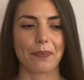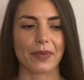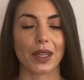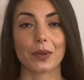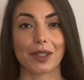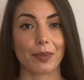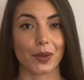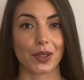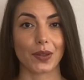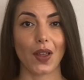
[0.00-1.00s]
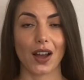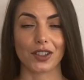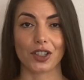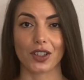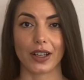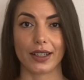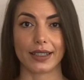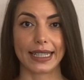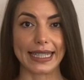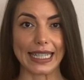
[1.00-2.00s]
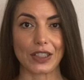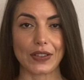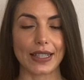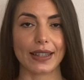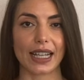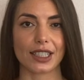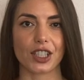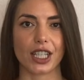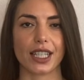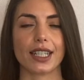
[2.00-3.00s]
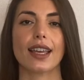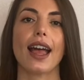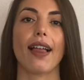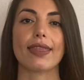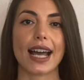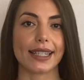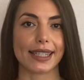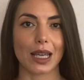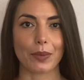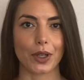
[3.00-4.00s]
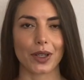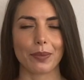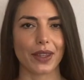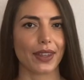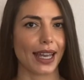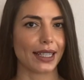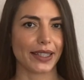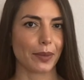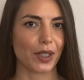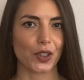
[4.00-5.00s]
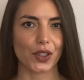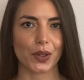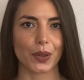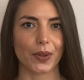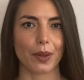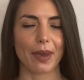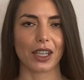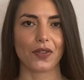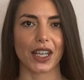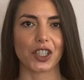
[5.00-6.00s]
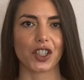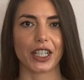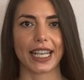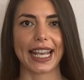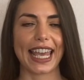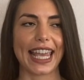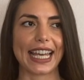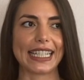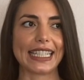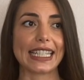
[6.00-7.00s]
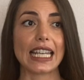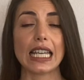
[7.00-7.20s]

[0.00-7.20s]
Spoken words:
They were supposed to launch a sandals collection last summer, but they had some issues with manufacturing and